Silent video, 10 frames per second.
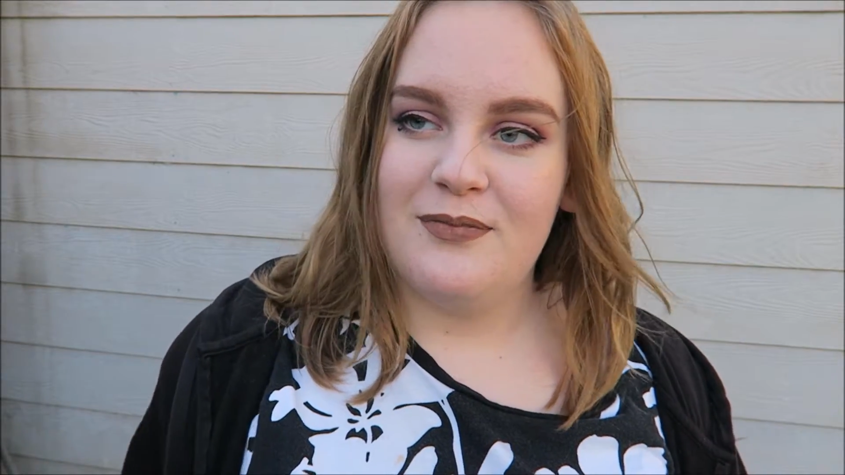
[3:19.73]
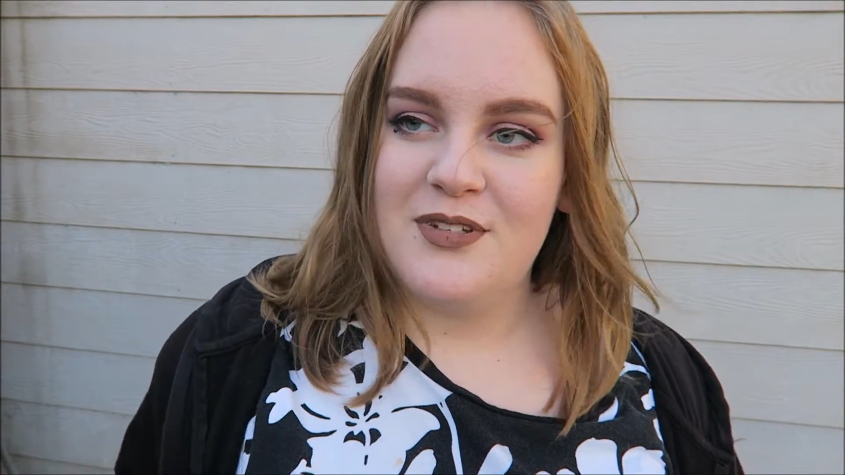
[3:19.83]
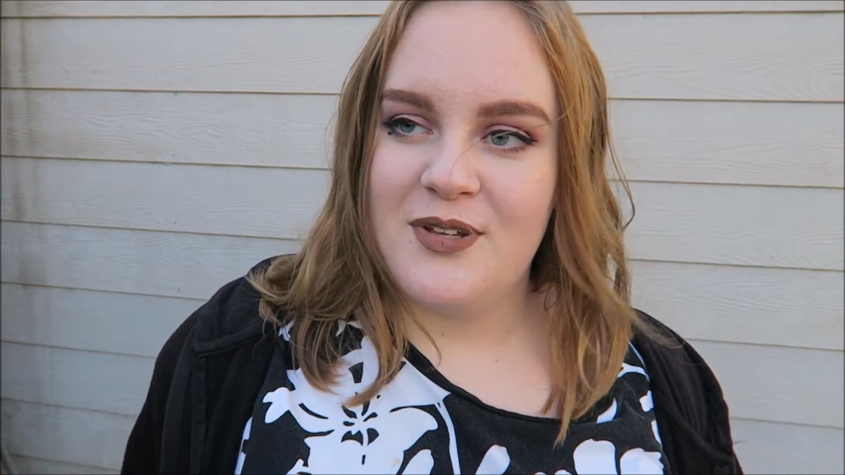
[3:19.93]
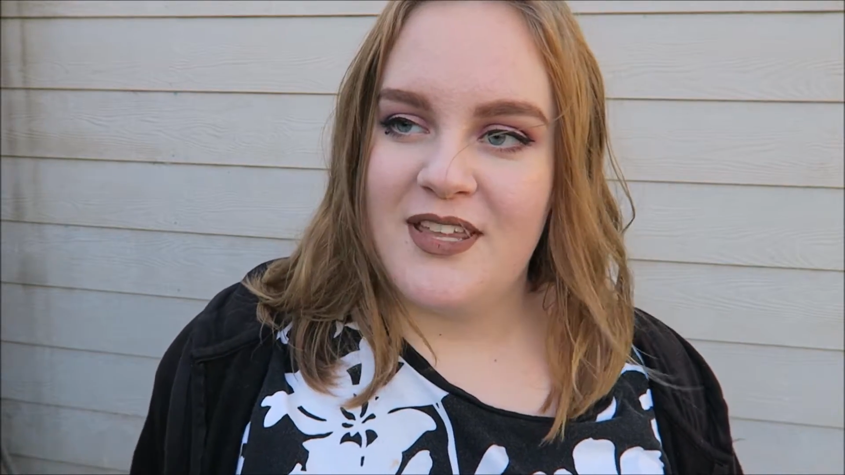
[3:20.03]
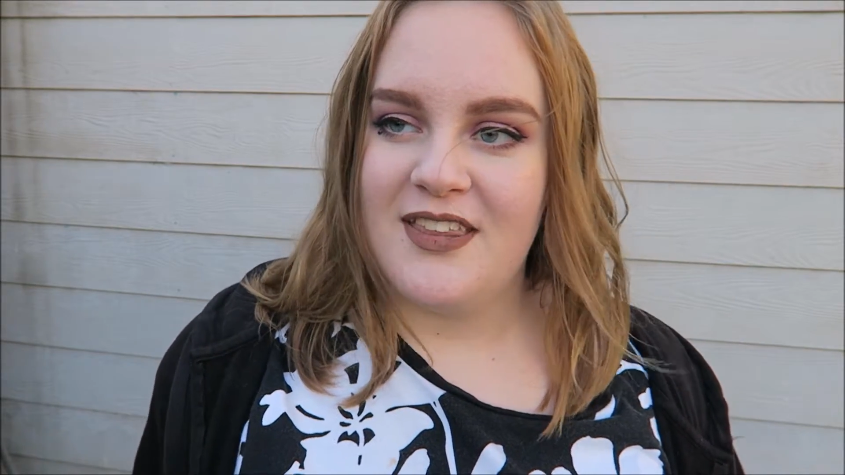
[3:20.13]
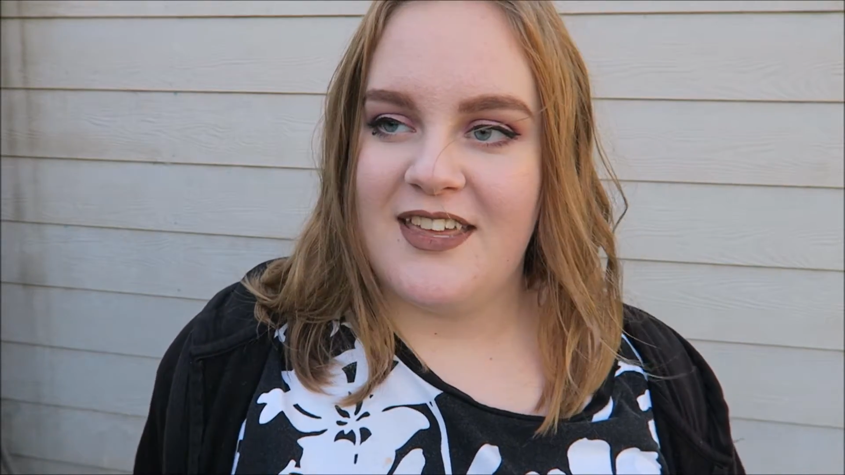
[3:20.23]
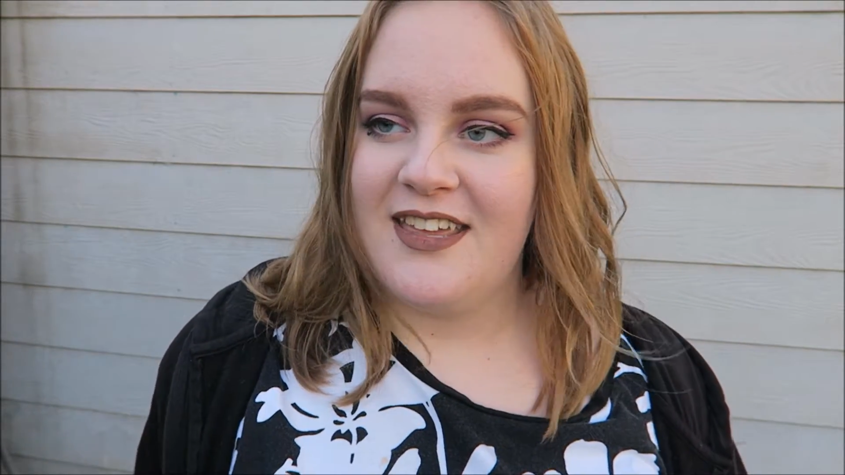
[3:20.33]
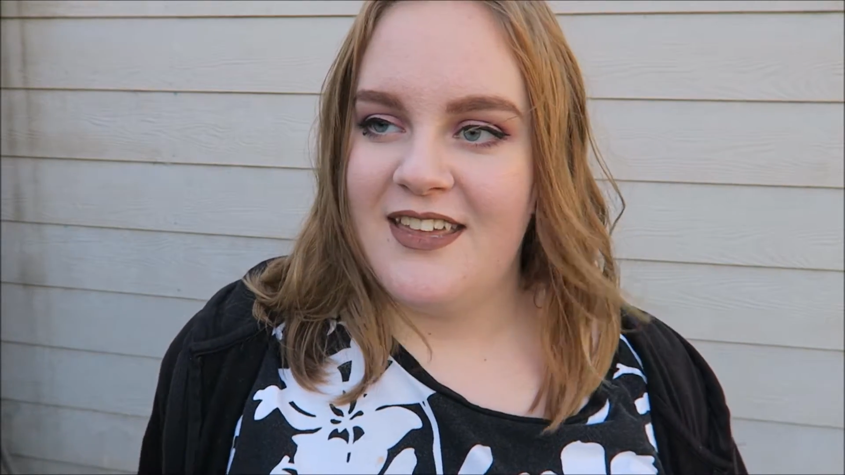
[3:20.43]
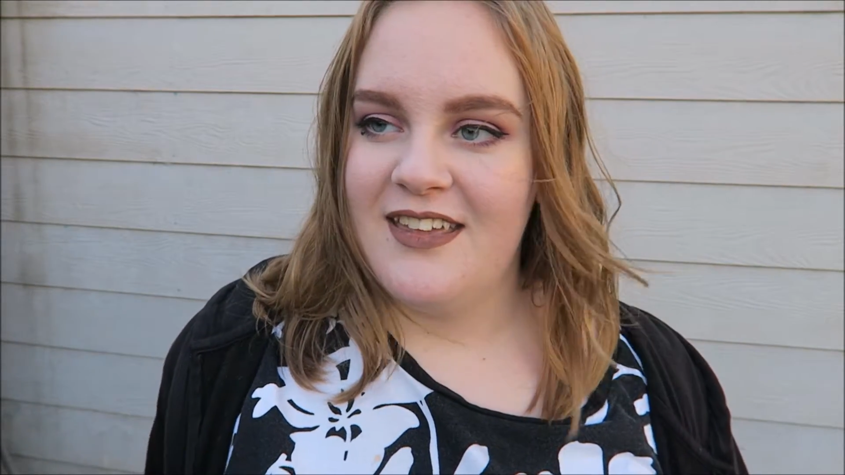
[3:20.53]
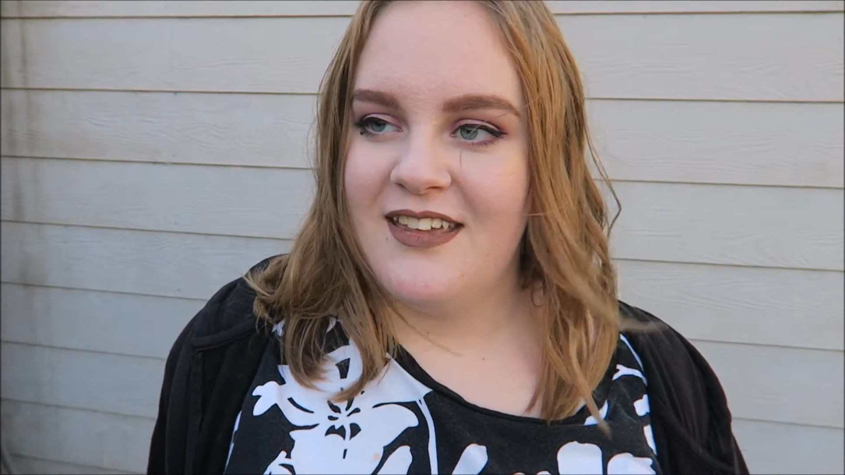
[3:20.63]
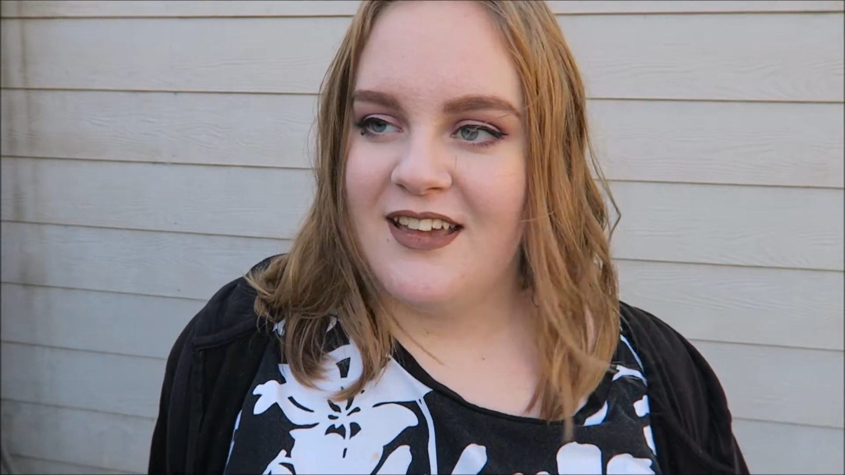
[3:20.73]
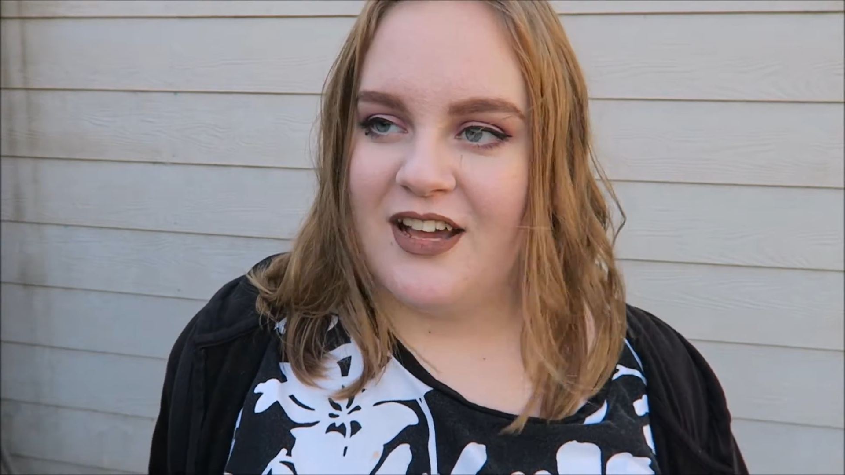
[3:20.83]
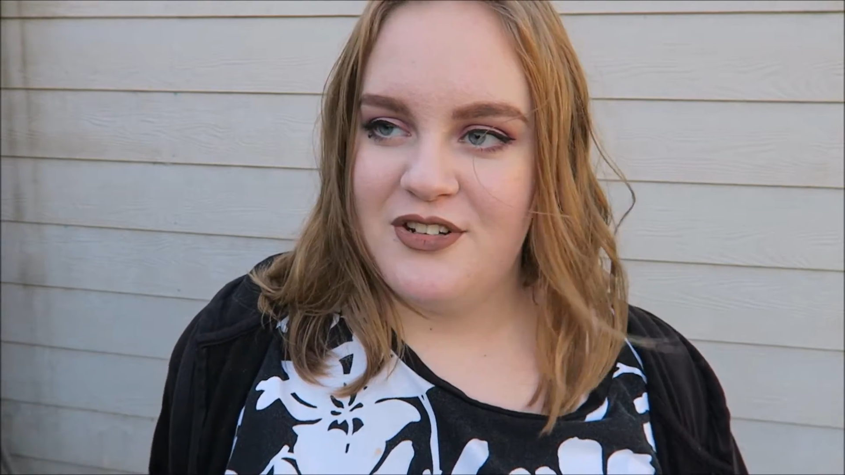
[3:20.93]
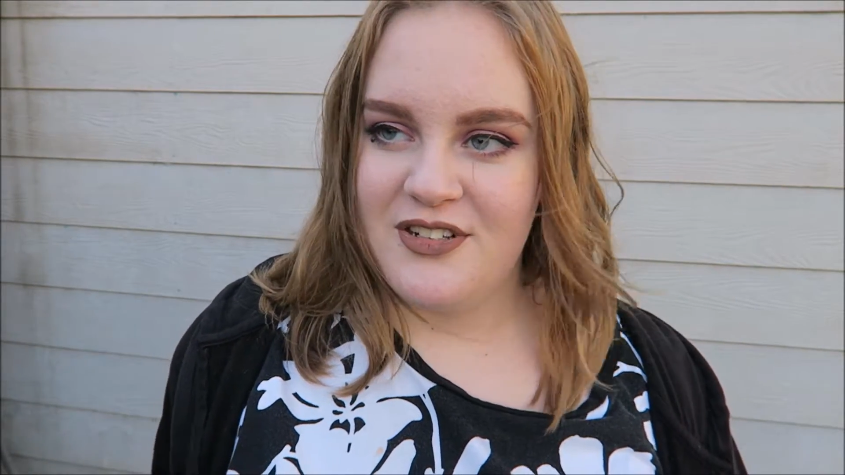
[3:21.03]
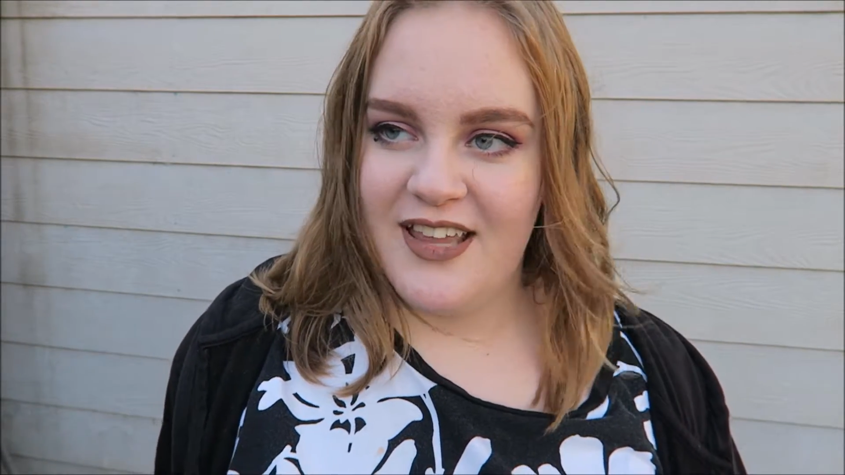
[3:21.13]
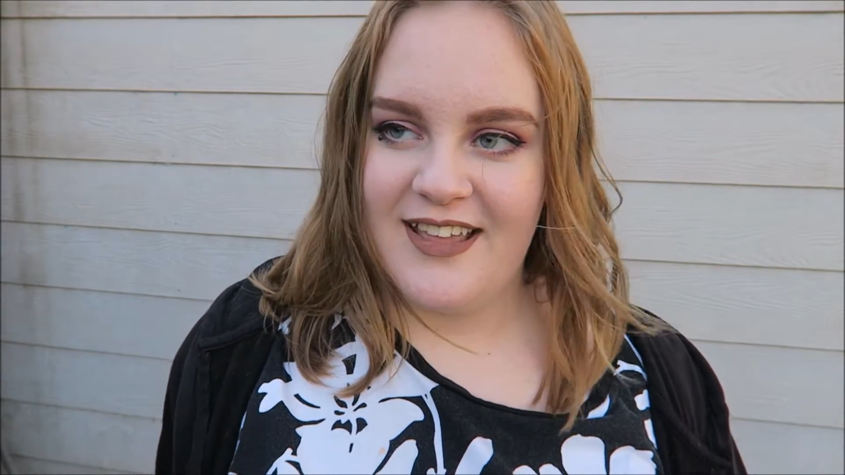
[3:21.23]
doing the one hundred